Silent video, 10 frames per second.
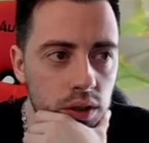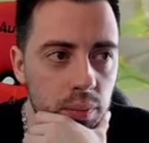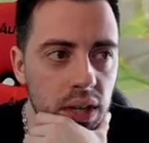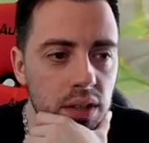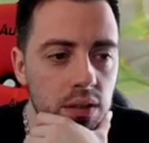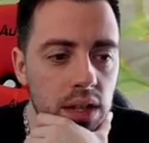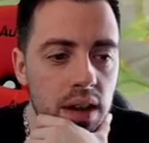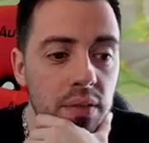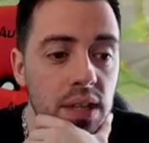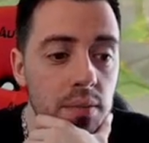But I don't
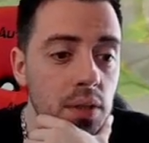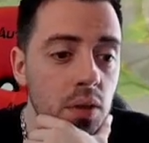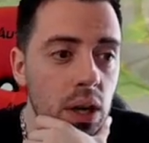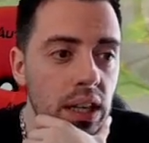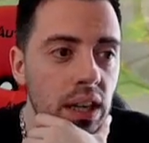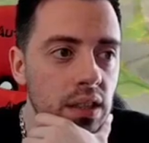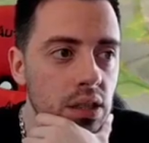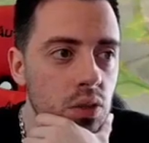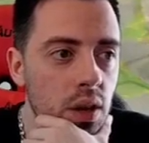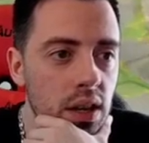have him so I
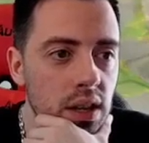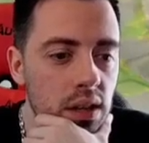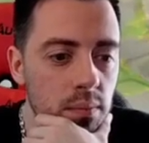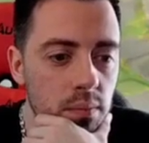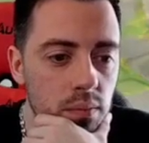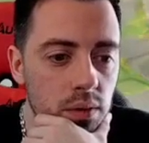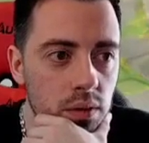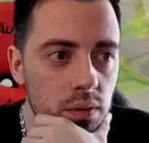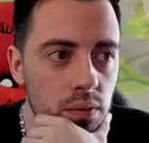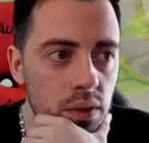can't try him.
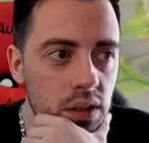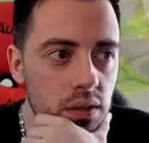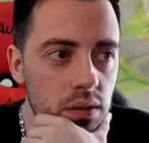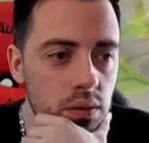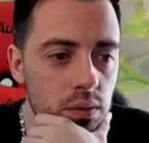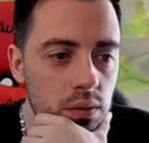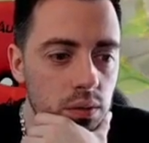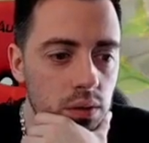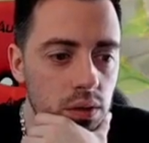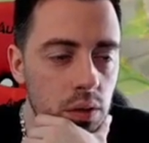Fact.
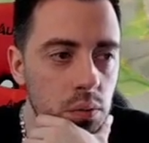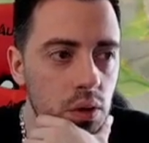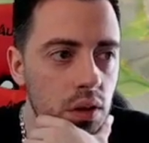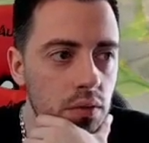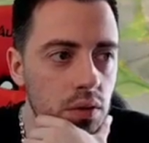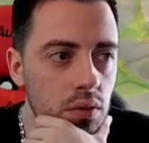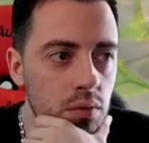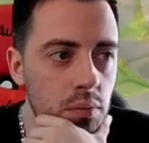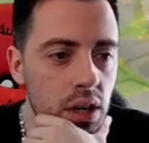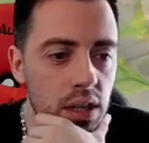I would love
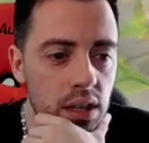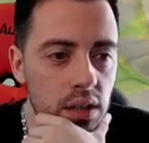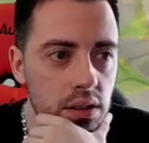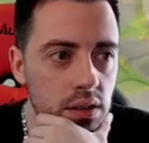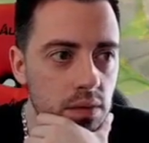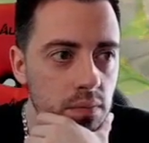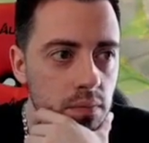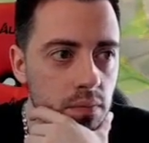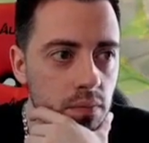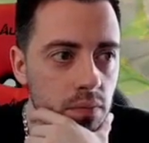to, but I can't.
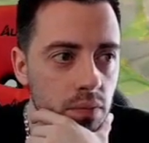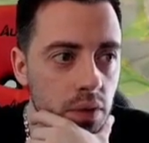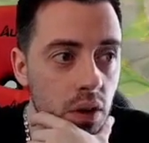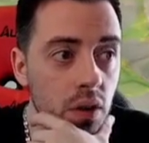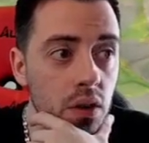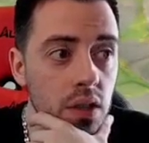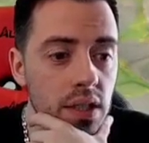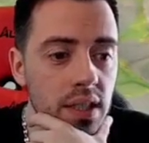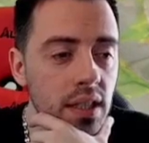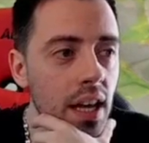Oh, I
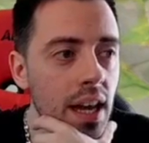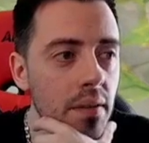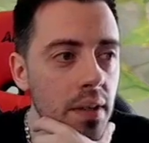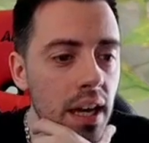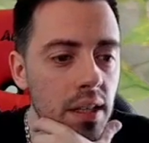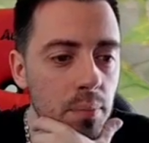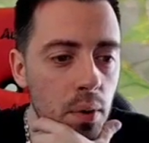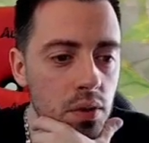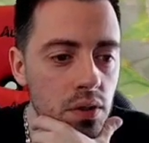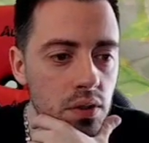still have 8
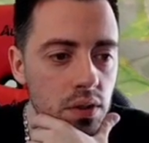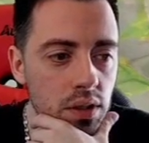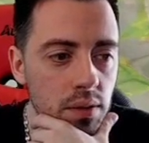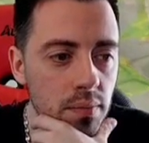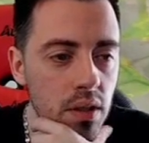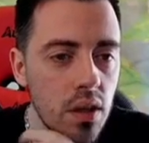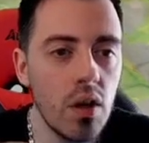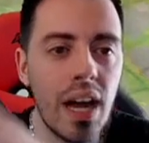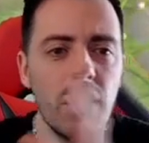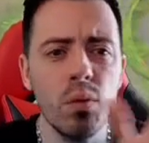poisons on him.
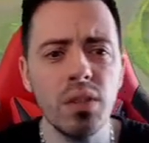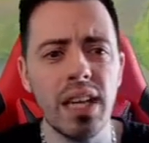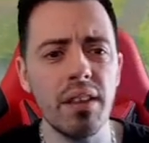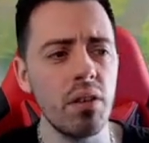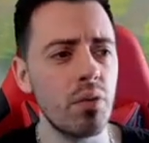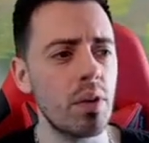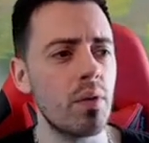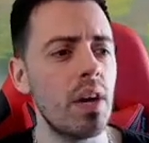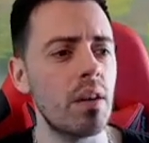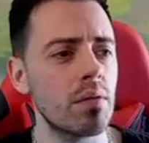Oh, I won't get the 3
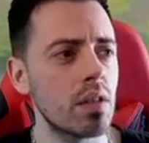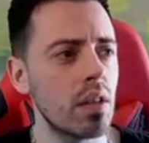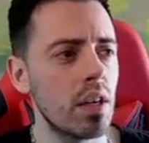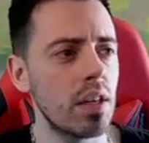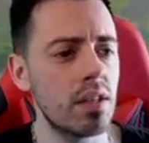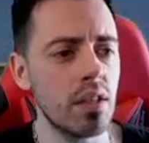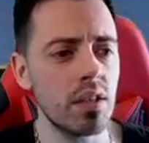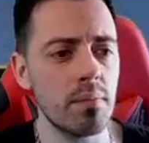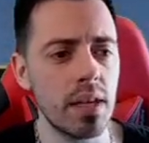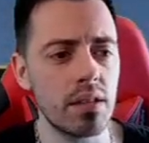crowns. It
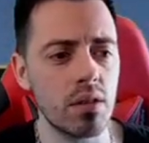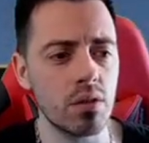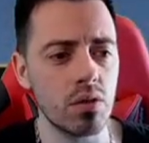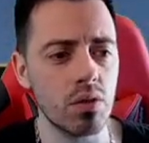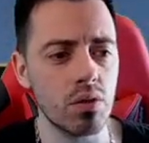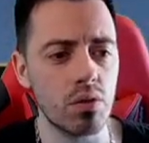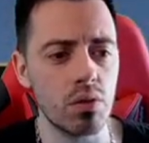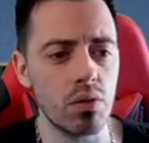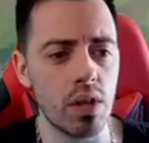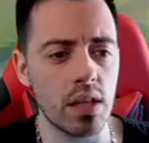doesn't matter to, to, to
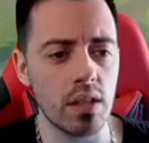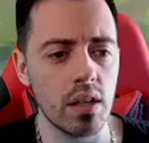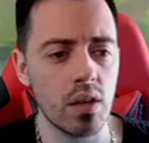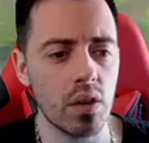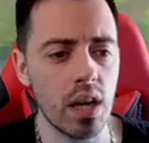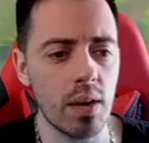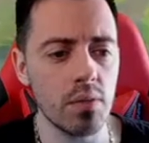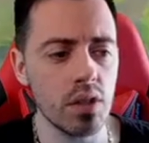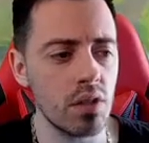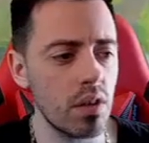do that. Okay, I'm
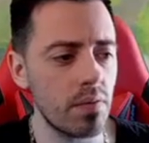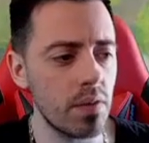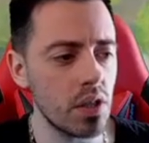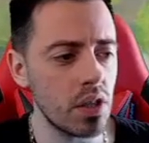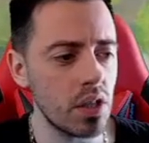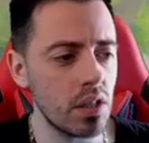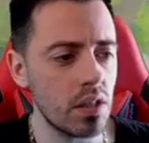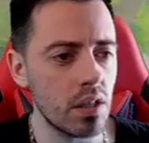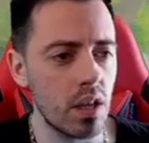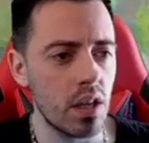just gonna finish it.